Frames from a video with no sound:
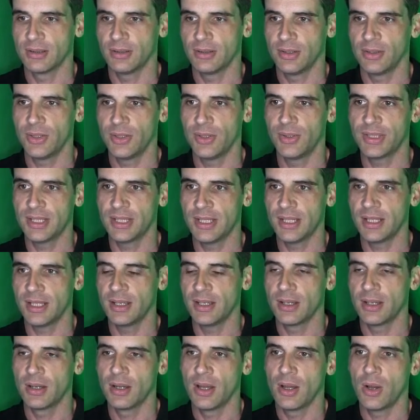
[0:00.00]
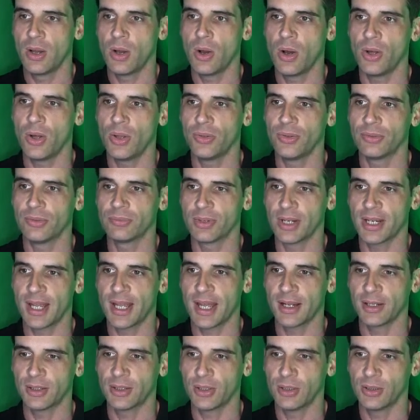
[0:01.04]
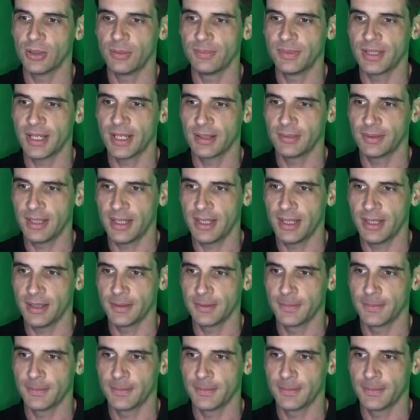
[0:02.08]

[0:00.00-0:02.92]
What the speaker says: you see on the right hand column down here.